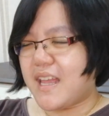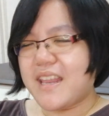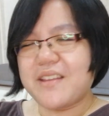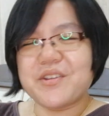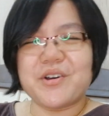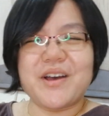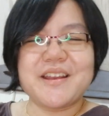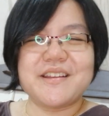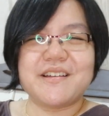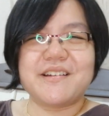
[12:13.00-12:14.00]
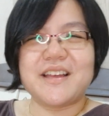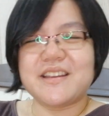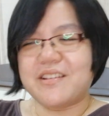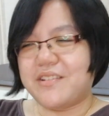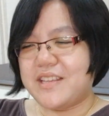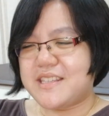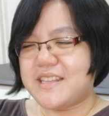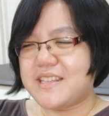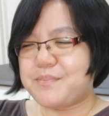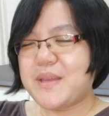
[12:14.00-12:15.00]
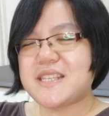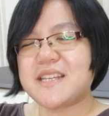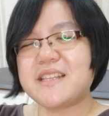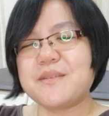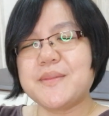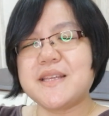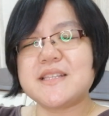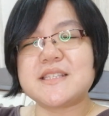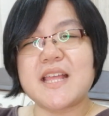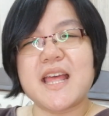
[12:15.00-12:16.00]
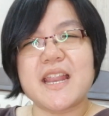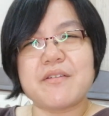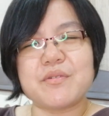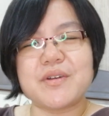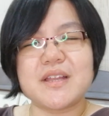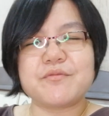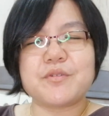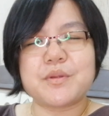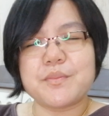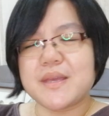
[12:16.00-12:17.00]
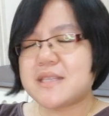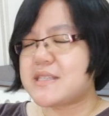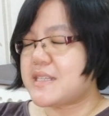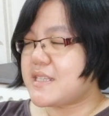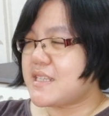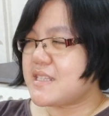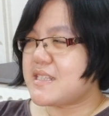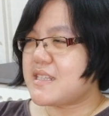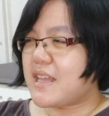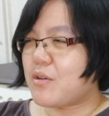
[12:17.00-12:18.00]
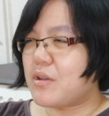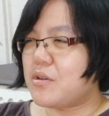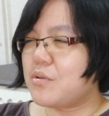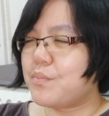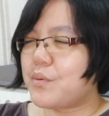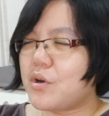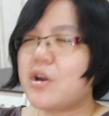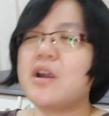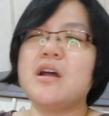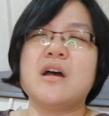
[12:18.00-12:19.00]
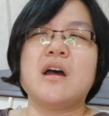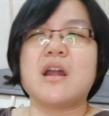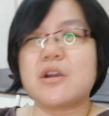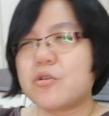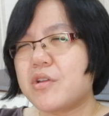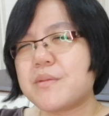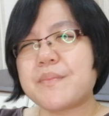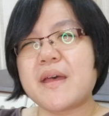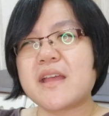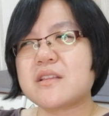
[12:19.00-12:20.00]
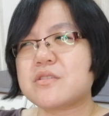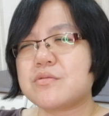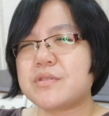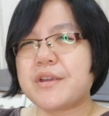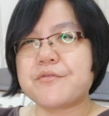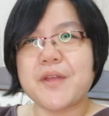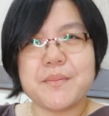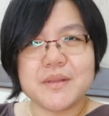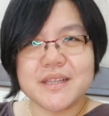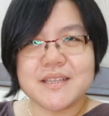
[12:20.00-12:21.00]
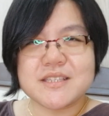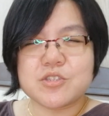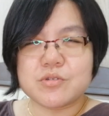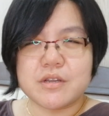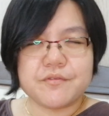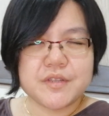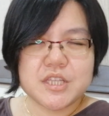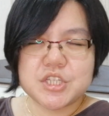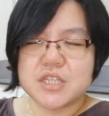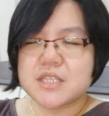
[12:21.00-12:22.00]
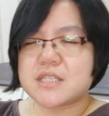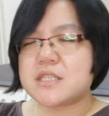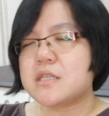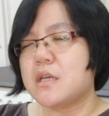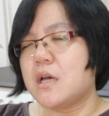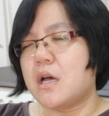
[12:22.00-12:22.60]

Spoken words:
I don't know. It basically means that everyone from the main cities, like Kuala Lumpur, are going back to their families, to their villages,